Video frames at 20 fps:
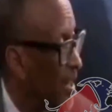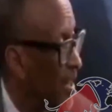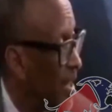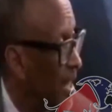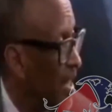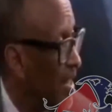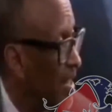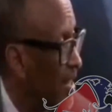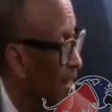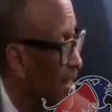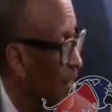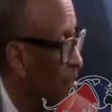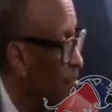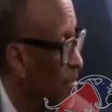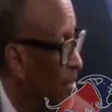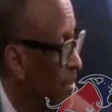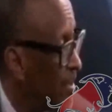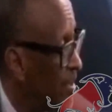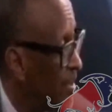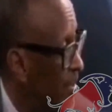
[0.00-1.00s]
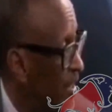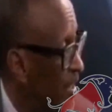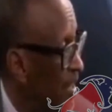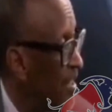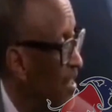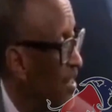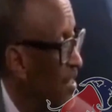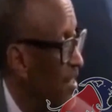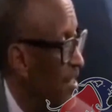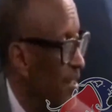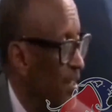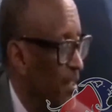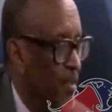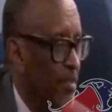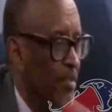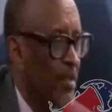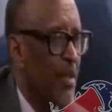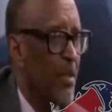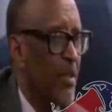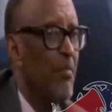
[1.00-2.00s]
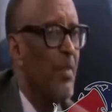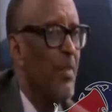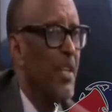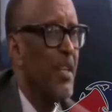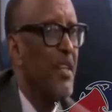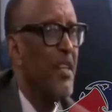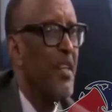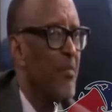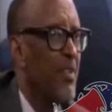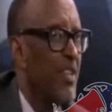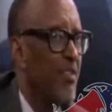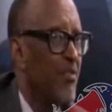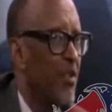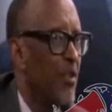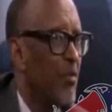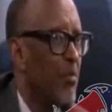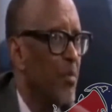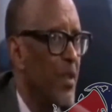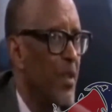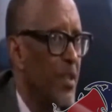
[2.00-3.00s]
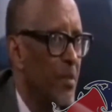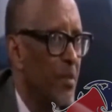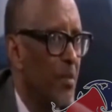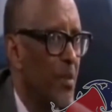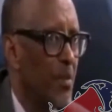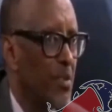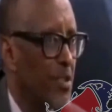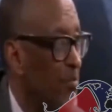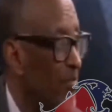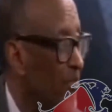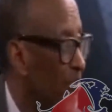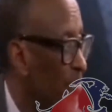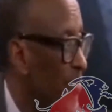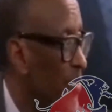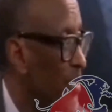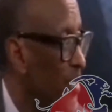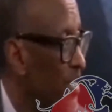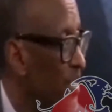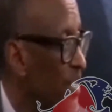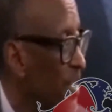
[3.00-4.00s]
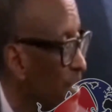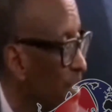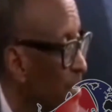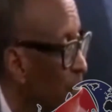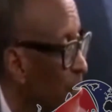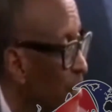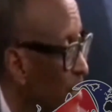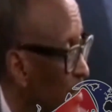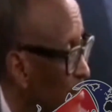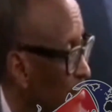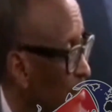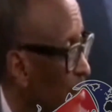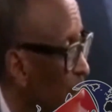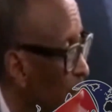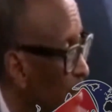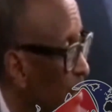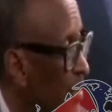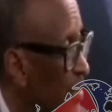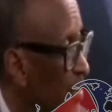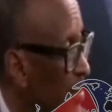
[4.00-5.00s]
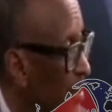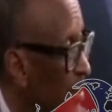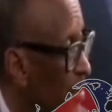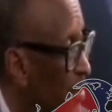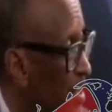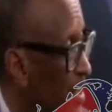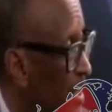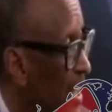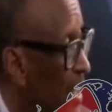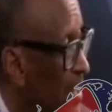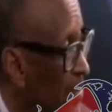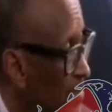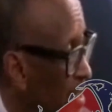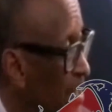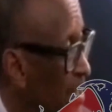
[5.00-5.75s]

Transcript: sorry e ye Ghana na ye kurusi sorry anka obete yase fa comment good video na se mi din de Ekuonaba button